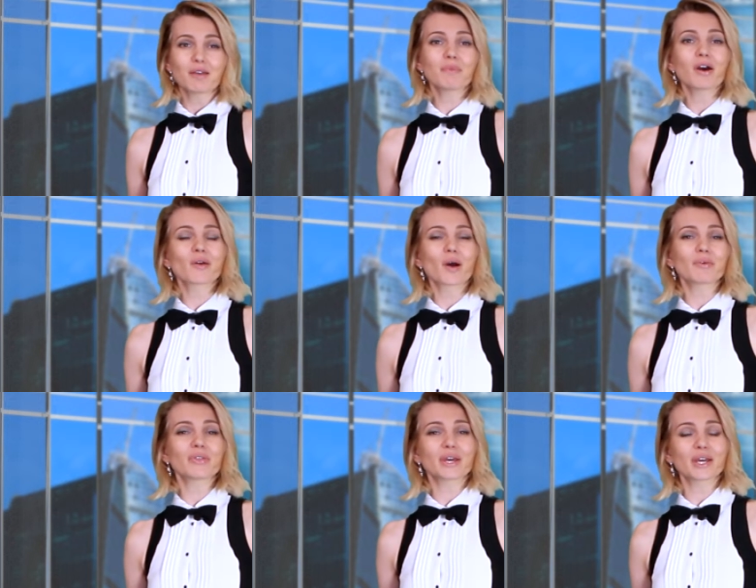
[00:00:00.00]

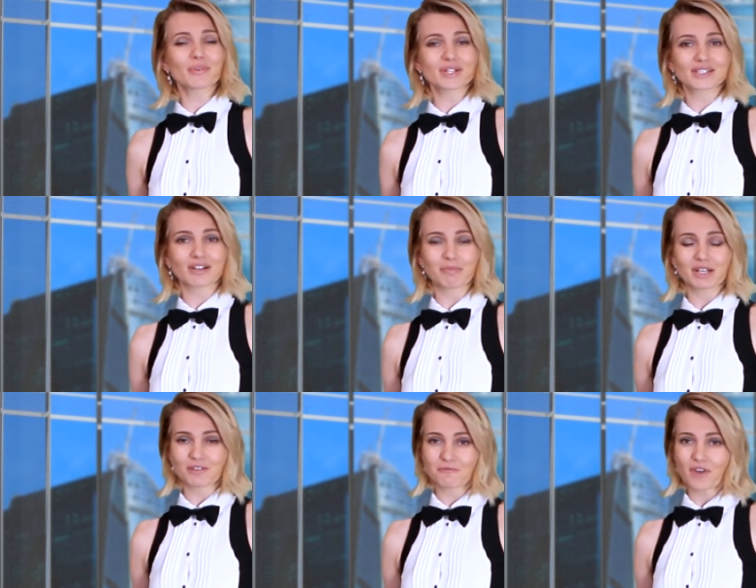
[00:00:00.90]
Moreover, the Eurozone
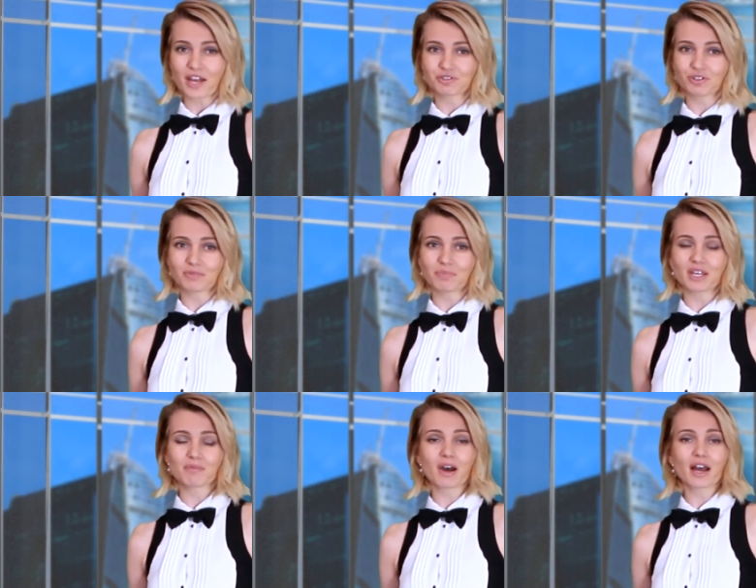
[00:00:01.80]
manufacturing
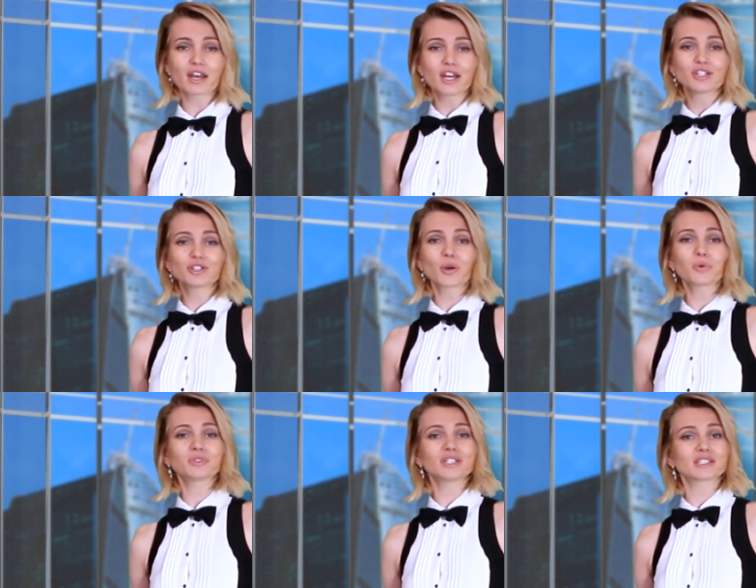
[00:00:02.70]
PMI
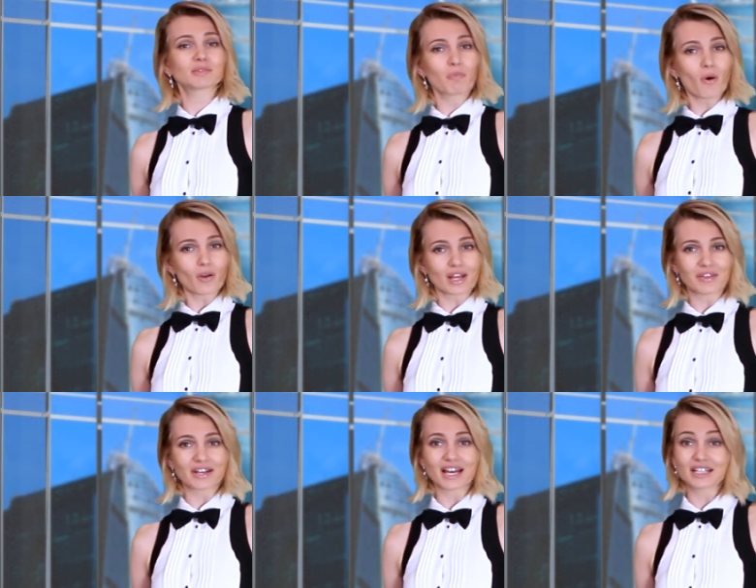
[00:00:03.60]
showed a smaller
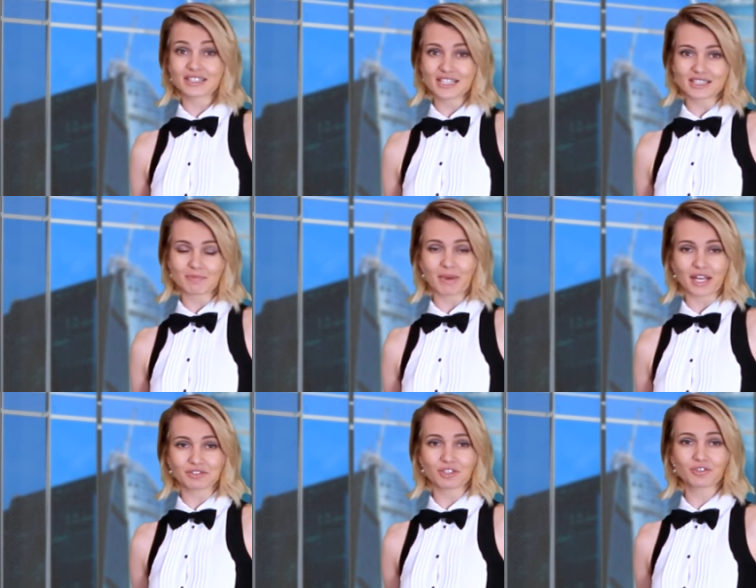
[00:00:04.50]
than
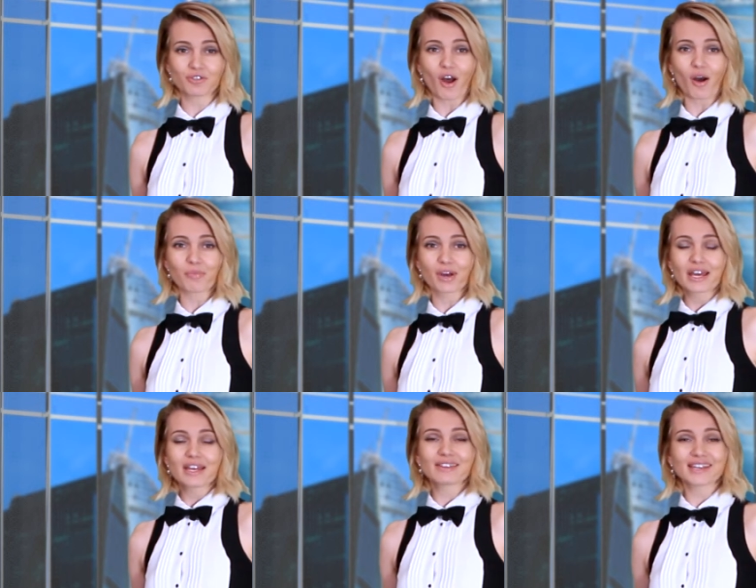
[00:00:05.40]
anticipated drop.
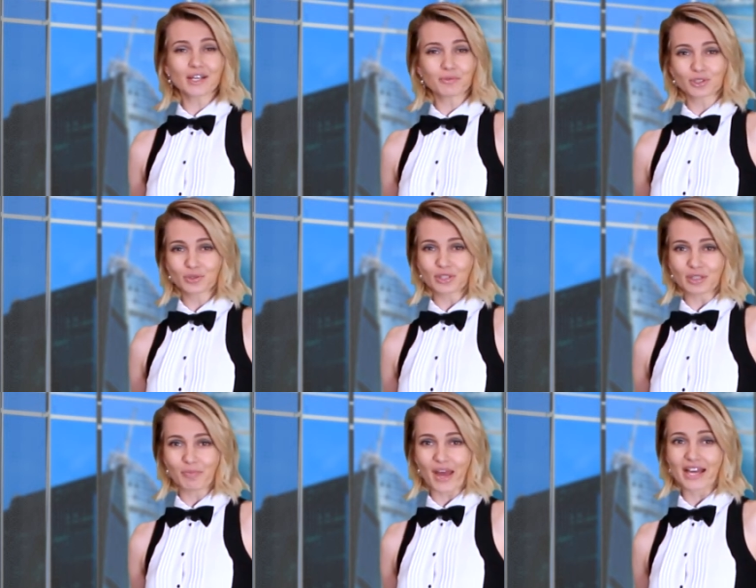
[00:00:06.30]
The euro dollar
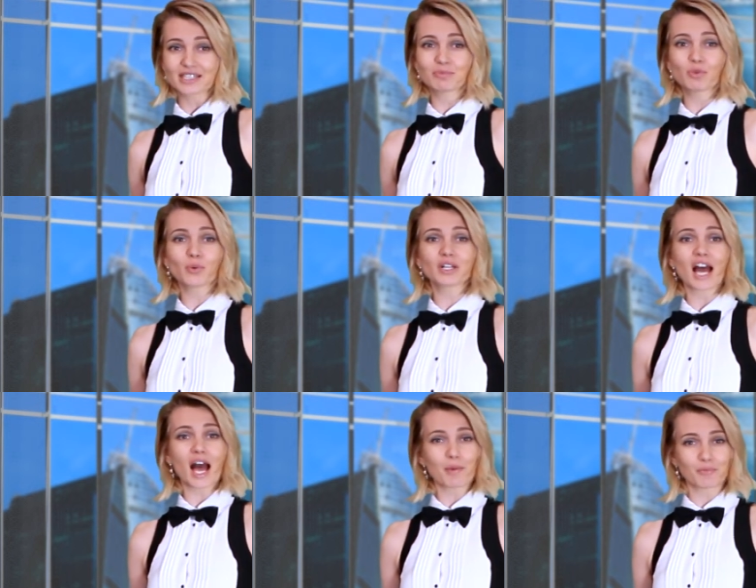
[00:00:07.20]
pair is moving
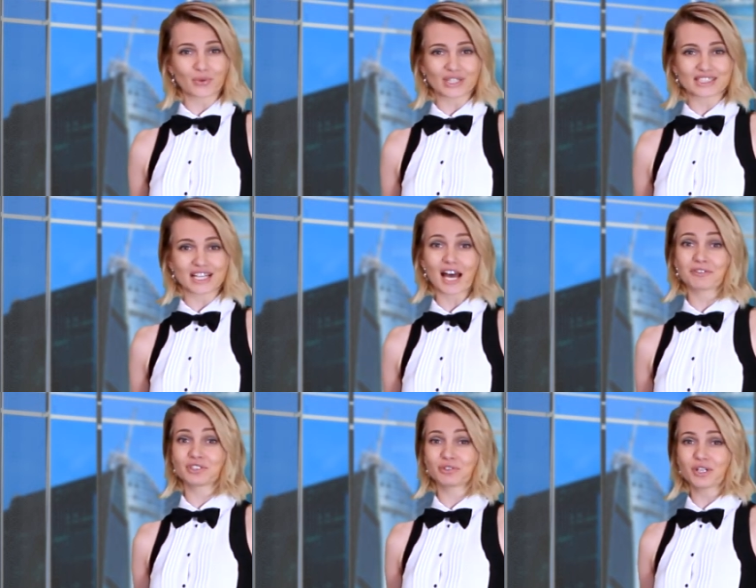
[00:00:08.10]
upwards
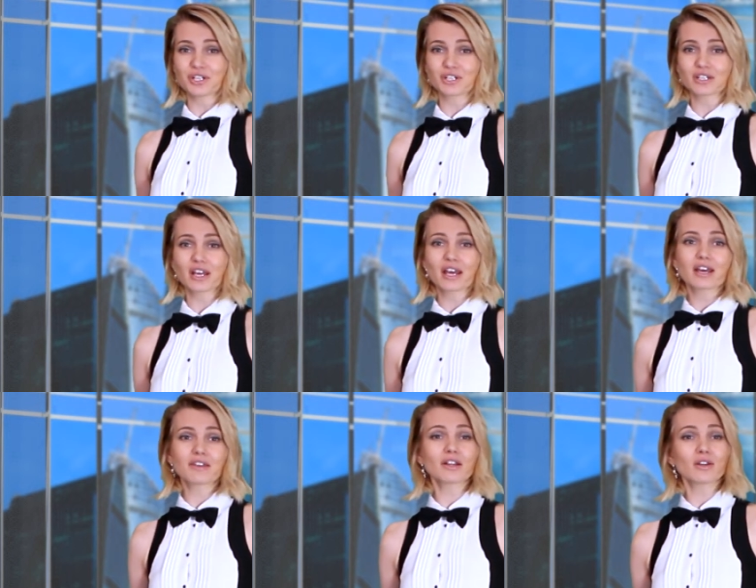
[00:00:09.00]
after reaching
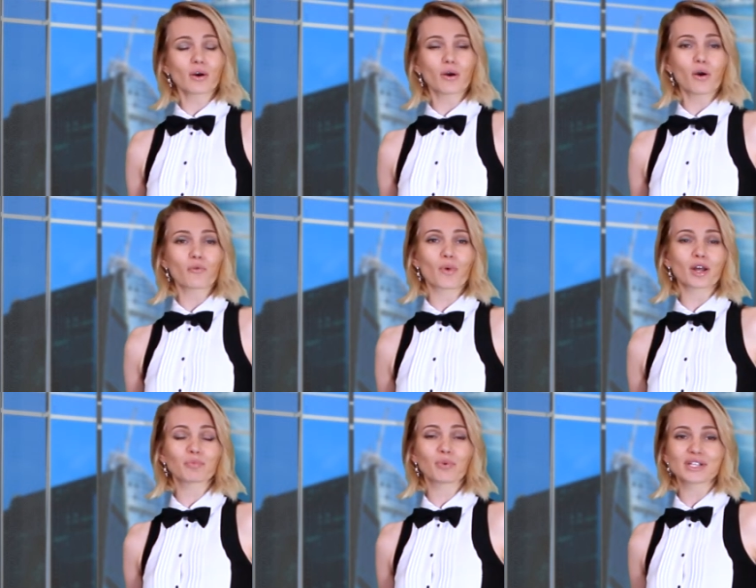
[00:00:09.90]
the low of
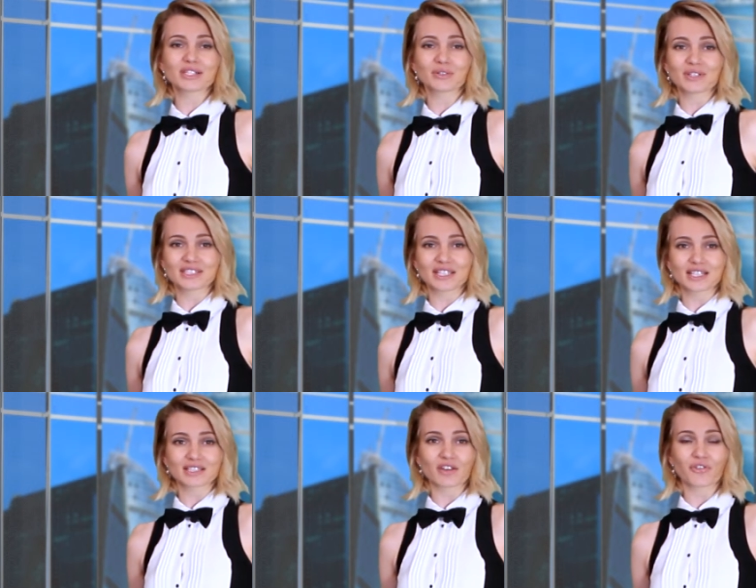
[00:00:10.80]

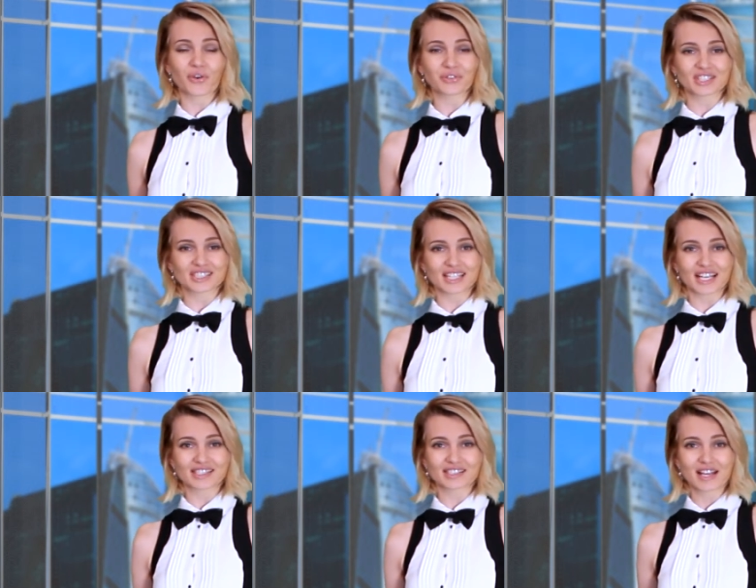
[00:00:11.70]

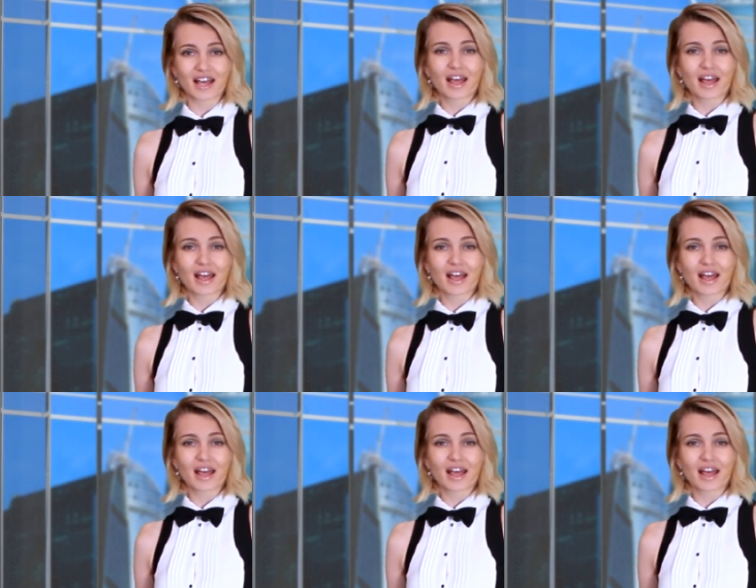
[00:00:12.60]
1.0636.